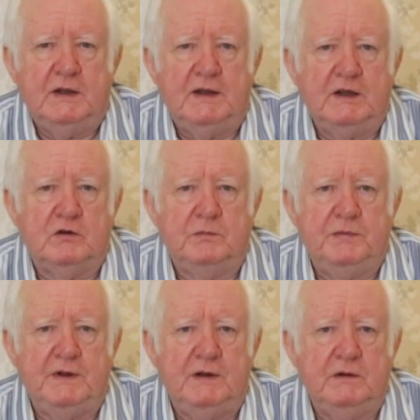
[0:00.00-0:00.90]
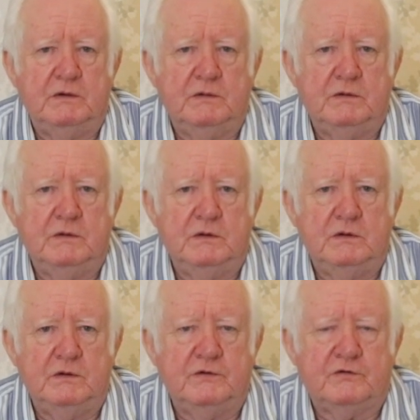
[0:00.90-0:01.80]
It could be
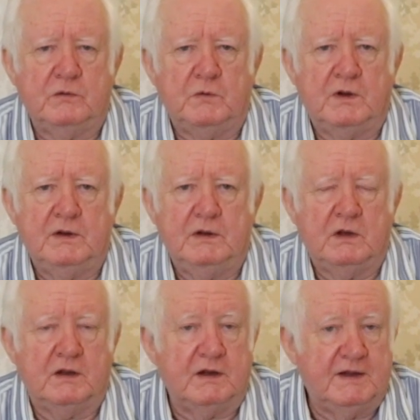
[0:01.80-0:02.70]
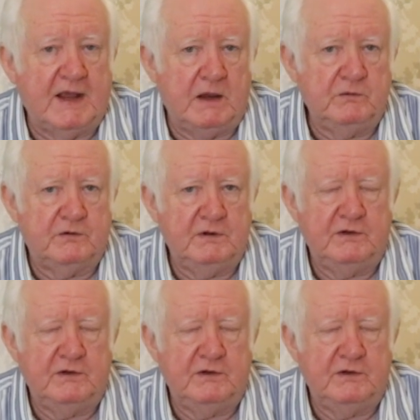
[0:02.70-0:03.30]
someone like an accountant.